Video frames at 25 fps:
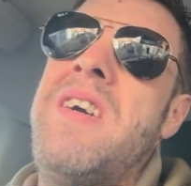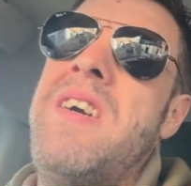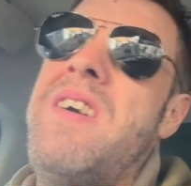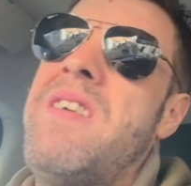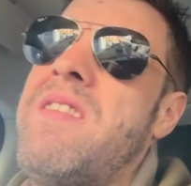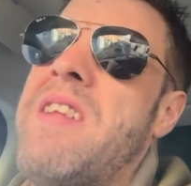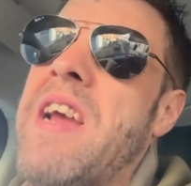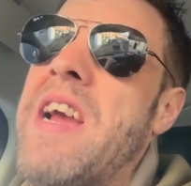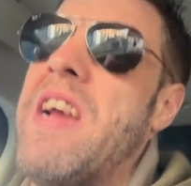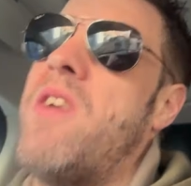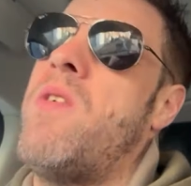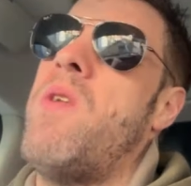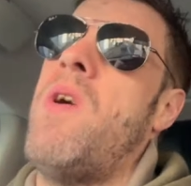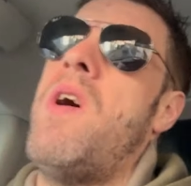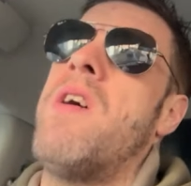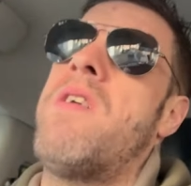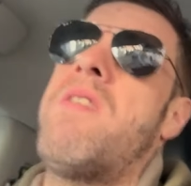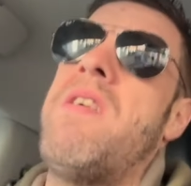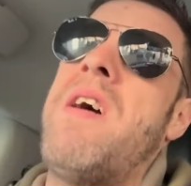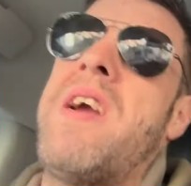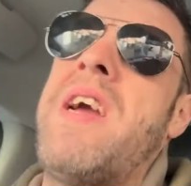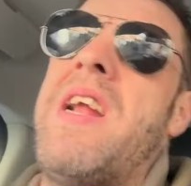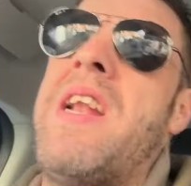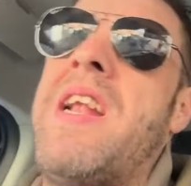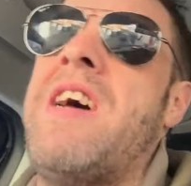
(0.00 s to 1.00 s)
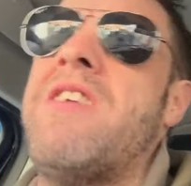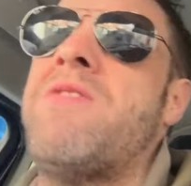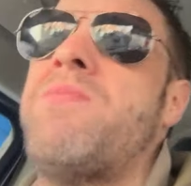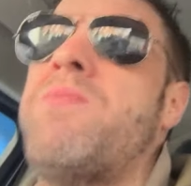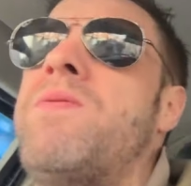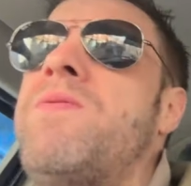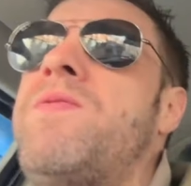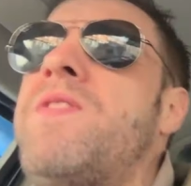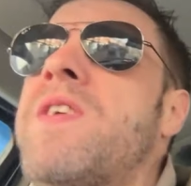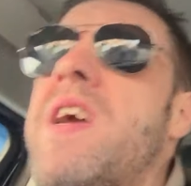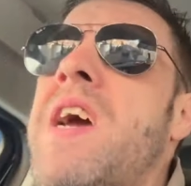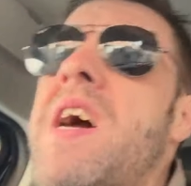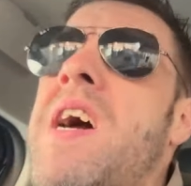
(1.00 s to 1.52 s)
Didn't quite crack it last
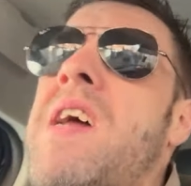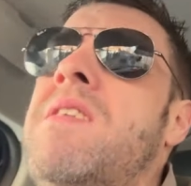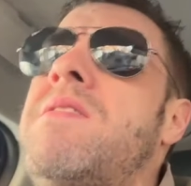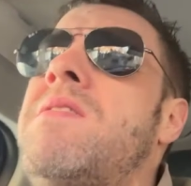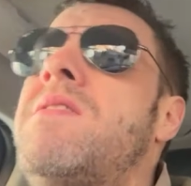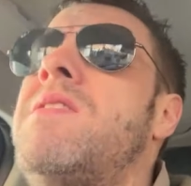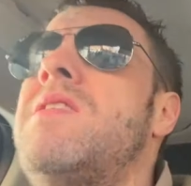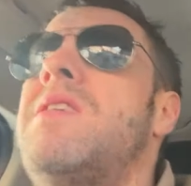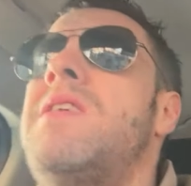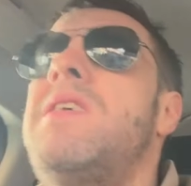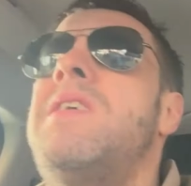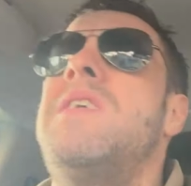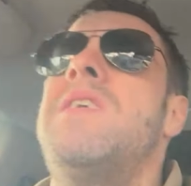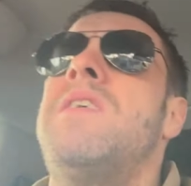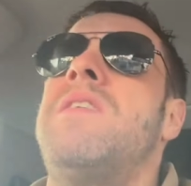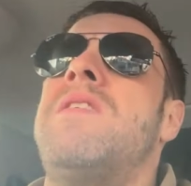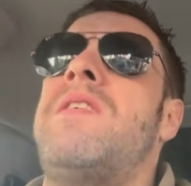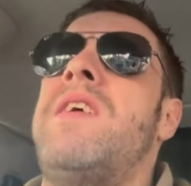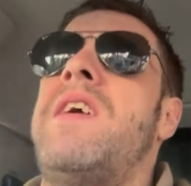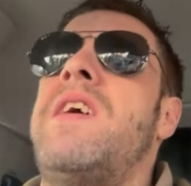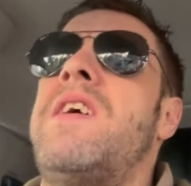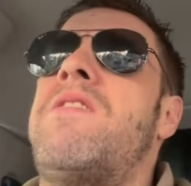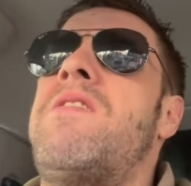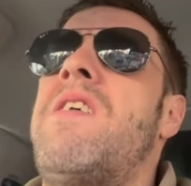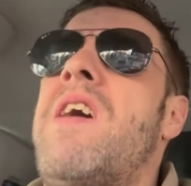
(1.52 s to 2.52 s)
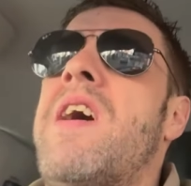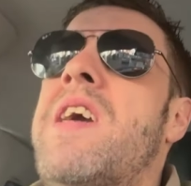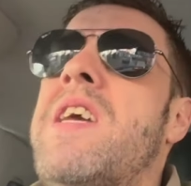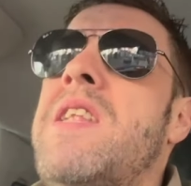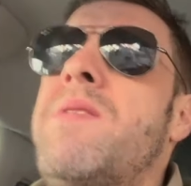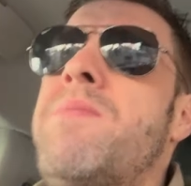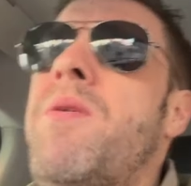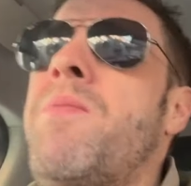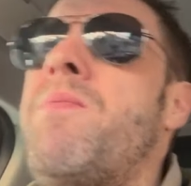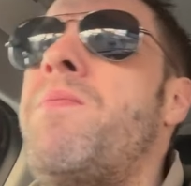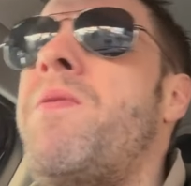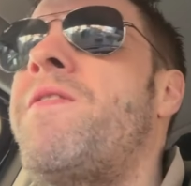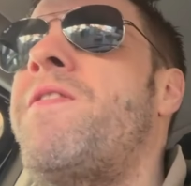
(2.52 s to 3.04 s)
month again. Didn't crack it the
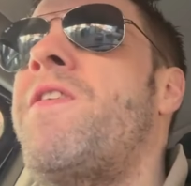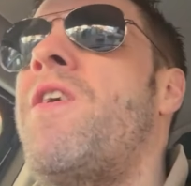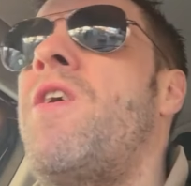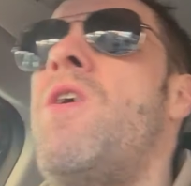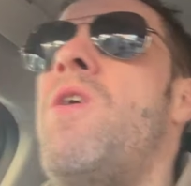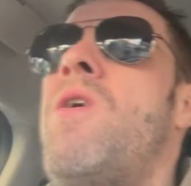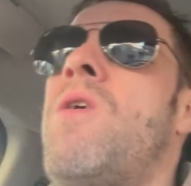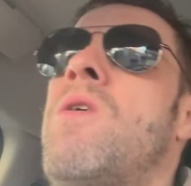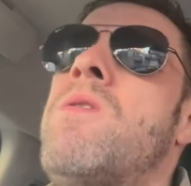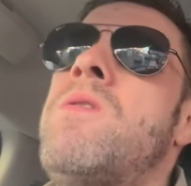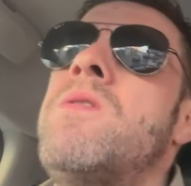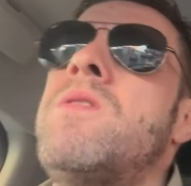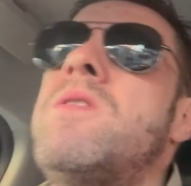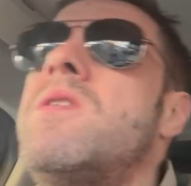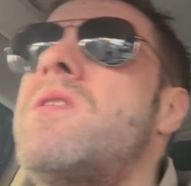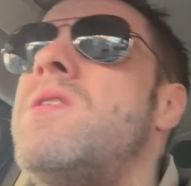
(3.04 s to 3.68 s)
month before.